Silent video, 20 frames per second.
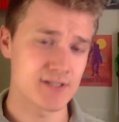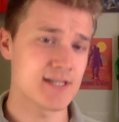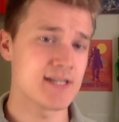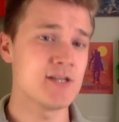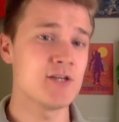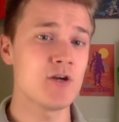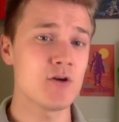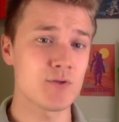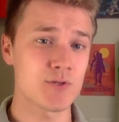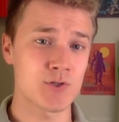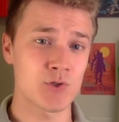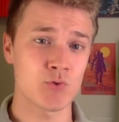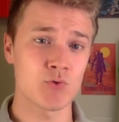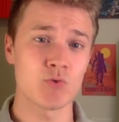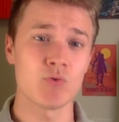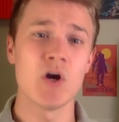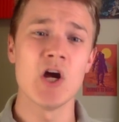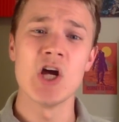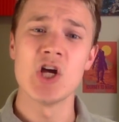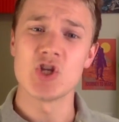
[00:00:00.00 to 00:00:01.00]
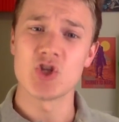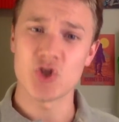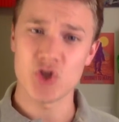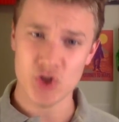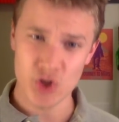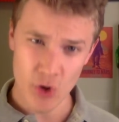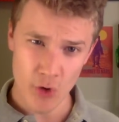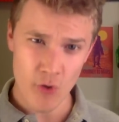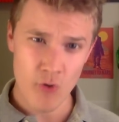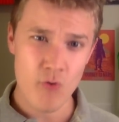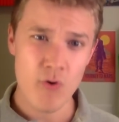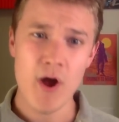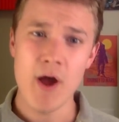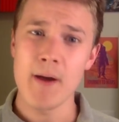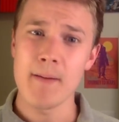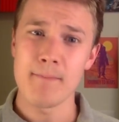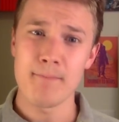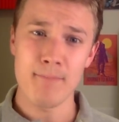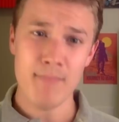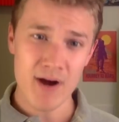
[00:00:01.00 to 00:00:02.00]
He goes through so
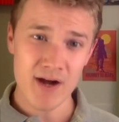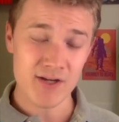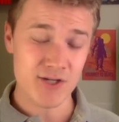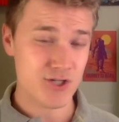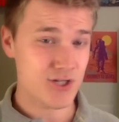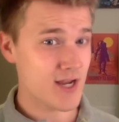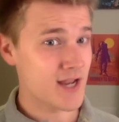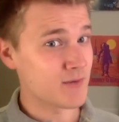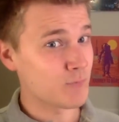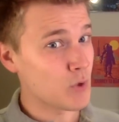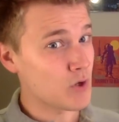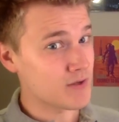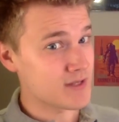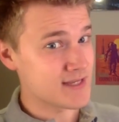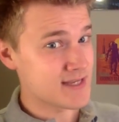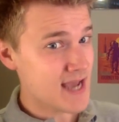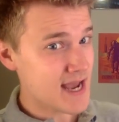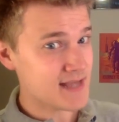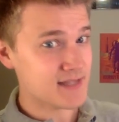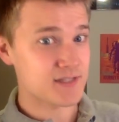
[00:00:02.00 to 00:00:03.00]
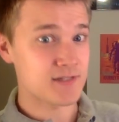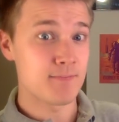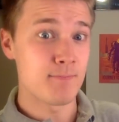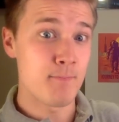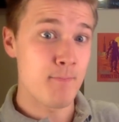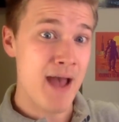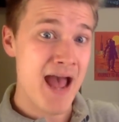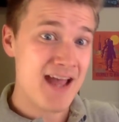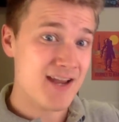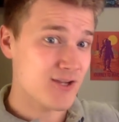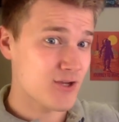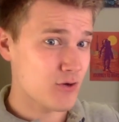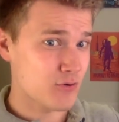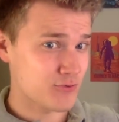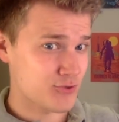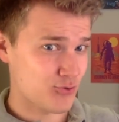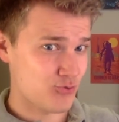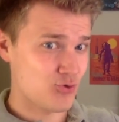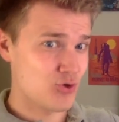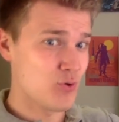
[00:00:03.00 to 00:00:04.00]
much. And well, yes, Mat
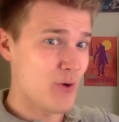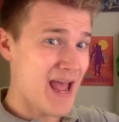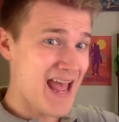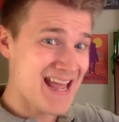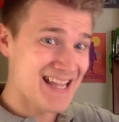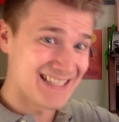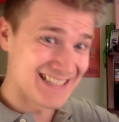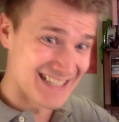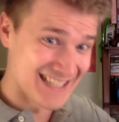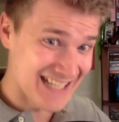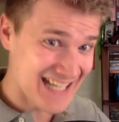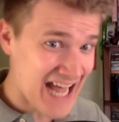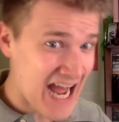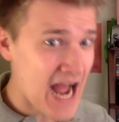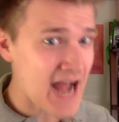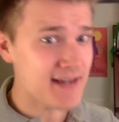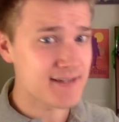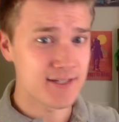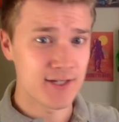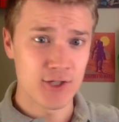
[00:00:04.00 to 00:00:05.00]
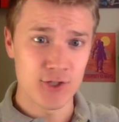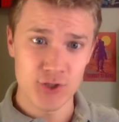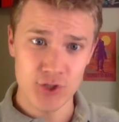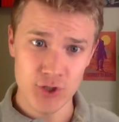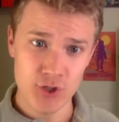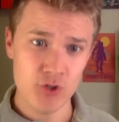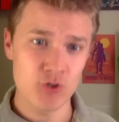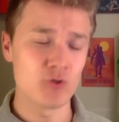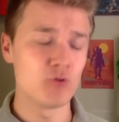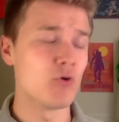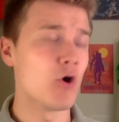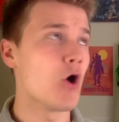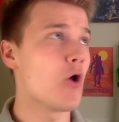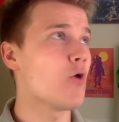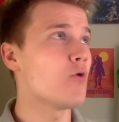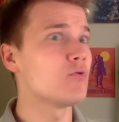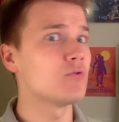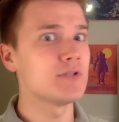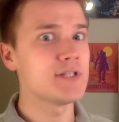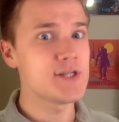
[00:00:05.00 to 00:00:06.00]
goes through a lot too.
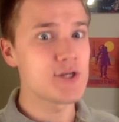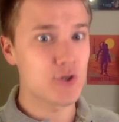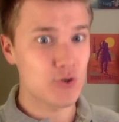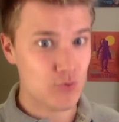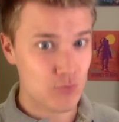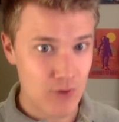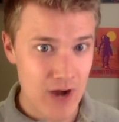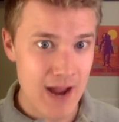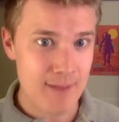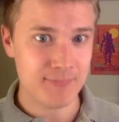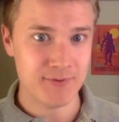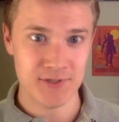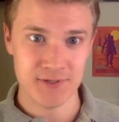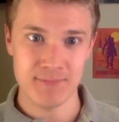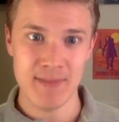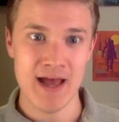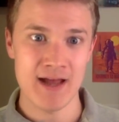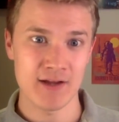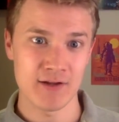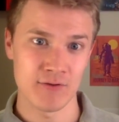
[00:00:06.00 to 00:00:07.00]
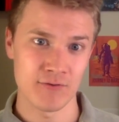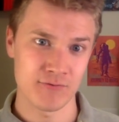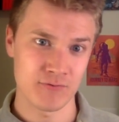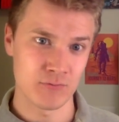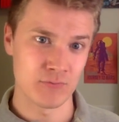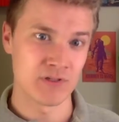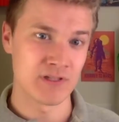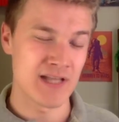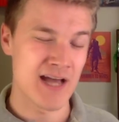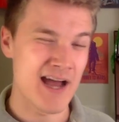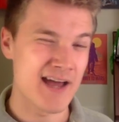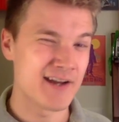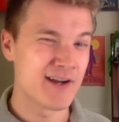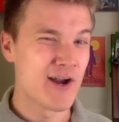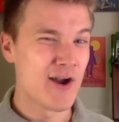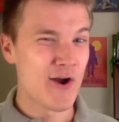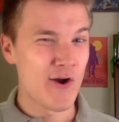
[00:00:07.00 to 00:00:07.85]
Holy crap, does Mat go through a lot.